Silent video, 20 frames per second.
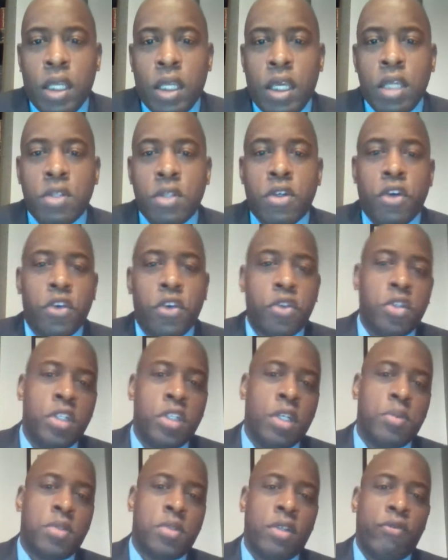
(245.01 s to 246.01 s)

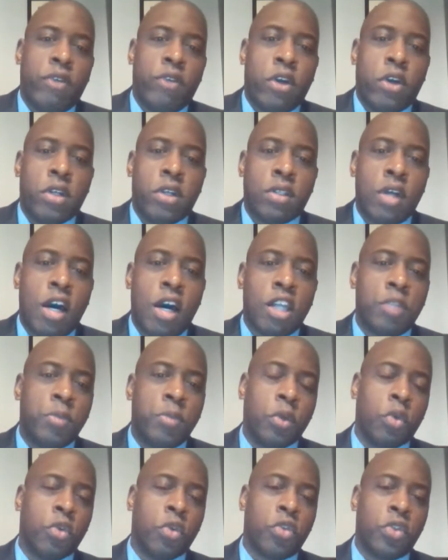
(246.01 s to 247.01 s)
internships at various
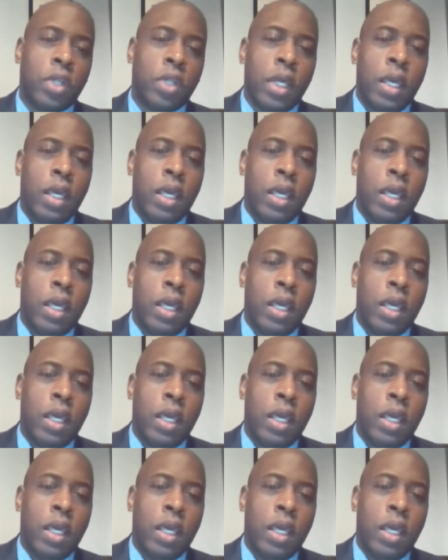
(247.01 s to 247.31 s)
hospitals